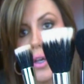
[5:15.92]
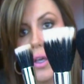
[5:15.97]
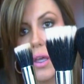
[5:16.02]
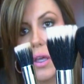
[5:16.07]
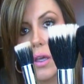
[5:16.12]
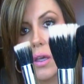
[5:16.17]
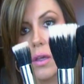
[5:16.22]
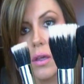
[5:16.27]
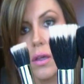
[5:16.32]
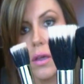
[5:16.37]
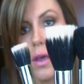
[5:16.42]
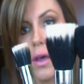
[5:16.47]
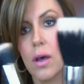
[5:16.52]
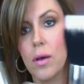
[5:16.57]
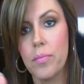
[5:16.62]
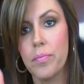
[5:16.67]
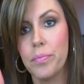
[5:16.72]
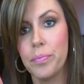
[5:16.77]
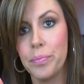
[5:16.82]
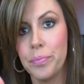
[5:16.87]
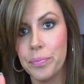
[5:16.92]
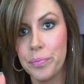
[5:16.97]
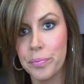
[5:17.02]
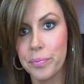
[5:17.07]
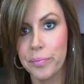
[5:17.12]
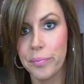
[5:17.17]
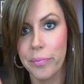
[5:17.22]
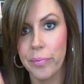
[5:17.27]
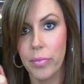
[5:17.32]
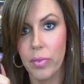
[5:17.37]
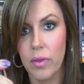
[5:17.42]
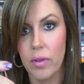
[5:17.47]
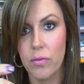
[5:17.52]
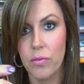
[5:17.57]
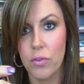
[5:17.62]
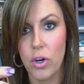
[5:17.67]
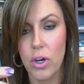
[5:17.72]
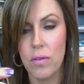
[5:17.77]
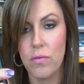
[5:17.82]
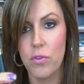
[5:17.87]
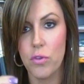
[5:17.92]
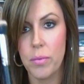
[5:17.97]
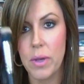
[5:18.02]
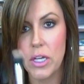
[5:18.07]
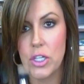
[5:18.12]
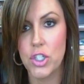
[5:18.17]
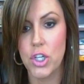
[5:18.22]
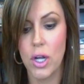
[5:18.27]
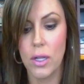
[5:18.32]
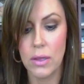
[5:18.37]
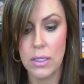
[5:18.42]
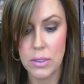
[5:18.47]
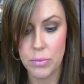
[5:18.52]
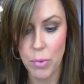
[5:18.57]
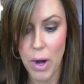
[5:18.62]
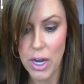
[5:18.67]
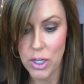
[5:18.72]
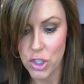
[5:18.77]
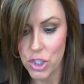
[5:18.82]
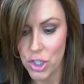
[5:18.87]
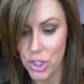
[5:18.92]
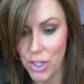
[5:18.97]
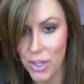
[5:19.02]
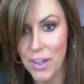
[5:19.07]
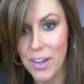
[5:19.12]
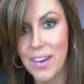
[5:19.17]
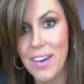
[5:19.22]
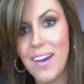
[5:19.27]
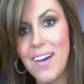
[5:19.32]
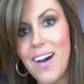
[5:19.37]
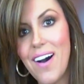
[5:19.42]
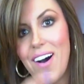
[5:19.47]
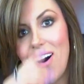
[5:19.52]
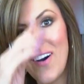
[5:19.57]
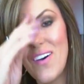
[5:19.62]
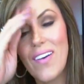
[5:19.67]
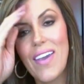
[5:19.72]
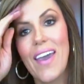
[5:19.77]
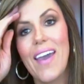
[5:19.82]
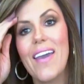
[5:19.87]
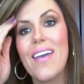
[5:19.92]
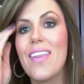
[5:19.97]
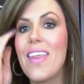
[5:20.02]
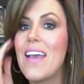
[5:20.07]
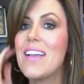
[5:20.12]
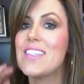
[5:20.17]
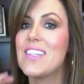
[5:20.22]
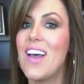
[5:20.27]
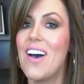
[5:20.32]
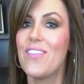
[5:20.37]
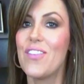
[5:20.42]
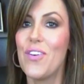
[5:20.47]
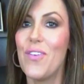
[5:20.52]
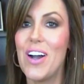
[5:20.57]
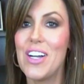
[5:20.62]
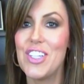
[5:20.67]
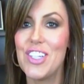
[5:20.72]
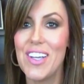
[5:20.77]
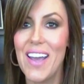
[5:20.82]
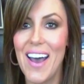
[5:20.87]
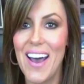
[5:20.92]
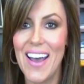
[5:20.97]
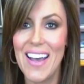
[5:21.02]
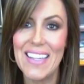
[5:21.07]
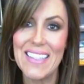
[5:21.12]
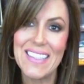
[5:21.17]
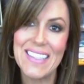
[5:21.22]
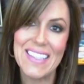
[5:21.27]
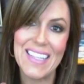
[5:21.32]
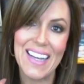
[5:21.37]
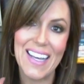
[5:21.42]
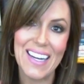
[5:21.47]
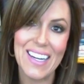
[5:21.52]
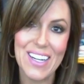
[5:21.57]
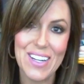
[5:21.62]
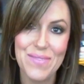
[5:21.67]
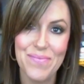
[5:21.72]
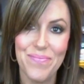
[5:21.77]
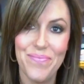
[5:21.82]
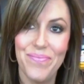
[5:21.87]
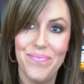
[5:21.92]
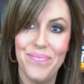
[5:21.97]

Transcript: looking for information on this brush. Okay, thanks a lot for watching, guys. See you later.